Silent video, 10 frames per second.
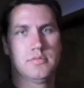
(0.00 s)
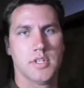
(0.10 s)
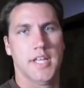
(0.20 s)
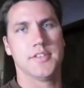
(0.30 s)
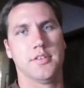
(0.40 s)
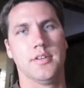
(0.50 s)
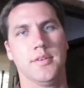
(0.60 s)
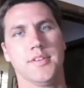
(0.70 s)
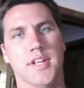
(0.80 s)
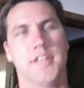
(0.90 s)
okay so
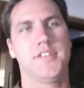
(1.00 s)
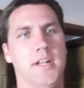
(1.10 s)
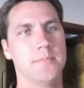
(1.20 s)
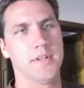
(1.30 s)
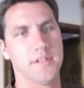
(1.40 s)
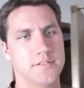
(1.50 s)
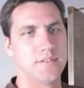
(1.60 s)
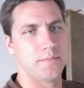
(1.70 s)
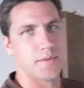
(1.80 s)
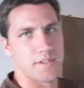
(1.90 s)
anyways like I said I'm gonna
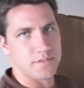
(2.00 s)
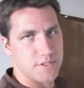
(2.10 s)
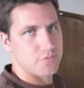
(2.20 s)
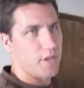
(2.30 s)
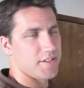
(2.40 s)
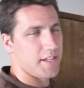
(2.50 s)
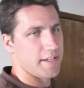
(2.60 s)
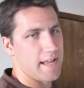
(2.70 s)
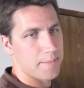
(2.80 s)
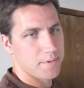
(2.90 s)
I'm gonna try to take a
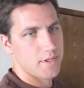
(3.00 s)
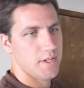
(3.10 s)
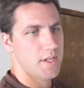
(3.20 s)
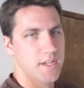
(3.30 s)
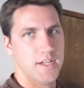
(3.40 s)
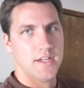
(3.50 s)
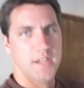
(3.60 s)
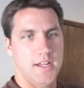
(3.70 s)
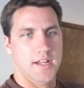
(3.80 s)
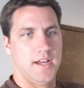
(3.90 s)
nap
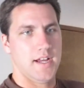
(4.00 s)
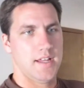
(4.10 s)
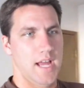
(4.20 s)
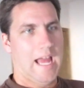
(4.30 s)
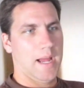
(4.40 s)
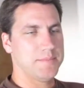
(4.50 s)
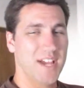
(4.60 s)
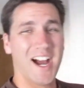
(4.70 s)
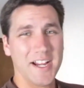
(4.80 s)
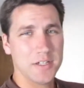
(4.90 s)
I'm
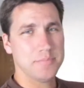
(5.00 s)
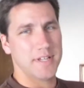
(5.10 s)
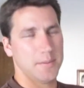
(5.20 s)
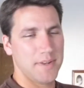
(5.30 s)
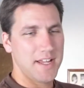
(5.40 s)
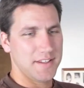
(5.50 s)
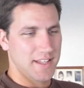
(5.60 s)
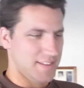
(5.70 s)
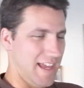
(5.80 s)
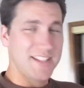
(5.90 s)
tired, but I'm not
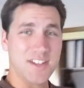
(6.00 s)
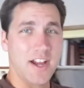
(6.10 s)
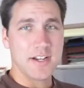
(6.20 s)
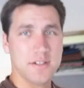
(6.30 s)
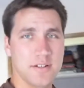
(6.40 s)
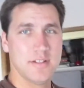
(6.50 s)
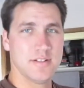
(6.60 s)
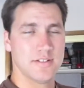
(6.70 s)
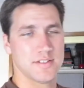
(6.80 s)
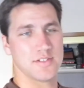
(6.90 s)
like that tired.
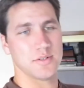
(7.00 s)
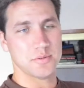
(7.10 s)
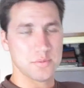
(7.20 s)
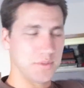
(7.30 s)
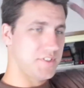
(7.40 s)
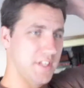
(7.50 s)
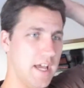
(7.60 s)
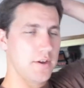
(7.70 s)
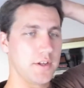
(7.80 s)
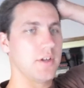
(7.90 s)
So we'll see
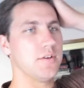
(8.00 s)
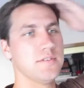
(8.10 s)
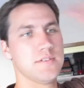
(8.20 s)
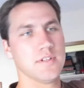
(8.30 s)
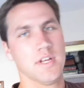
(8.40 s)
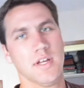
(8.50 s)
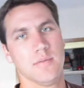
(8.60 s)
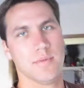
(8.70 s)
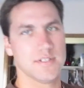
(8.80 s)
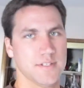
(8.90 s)
how it goes.
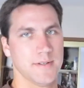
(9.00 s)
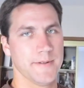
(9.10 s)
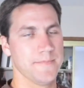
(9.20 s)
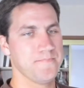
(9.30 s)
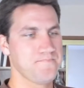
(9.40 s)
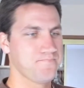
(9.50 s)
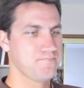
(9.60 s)
But um,